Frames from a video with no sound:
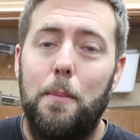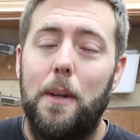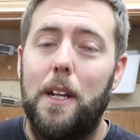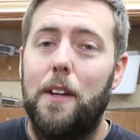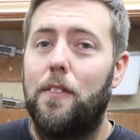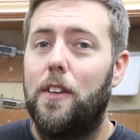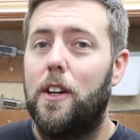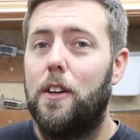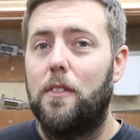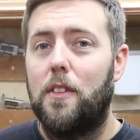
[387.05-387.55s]
but
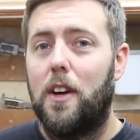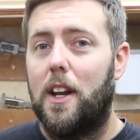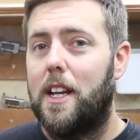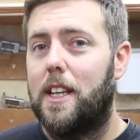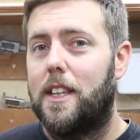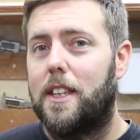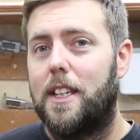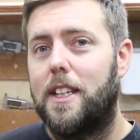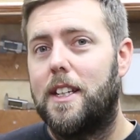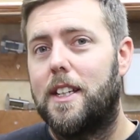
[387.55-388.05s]
if you've got
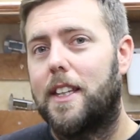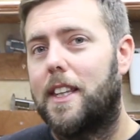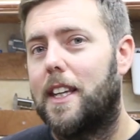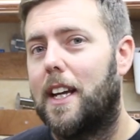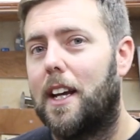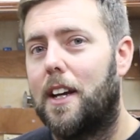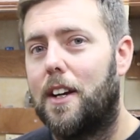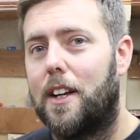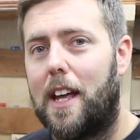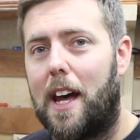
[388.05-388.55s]
anything you
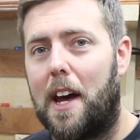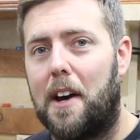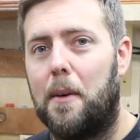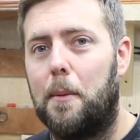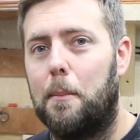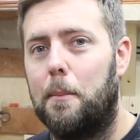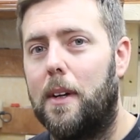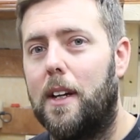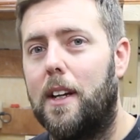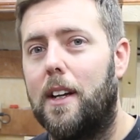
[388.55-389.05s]
think could
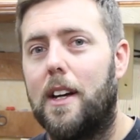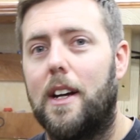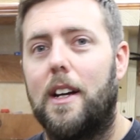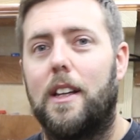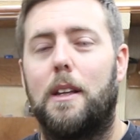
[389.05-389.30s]
help me,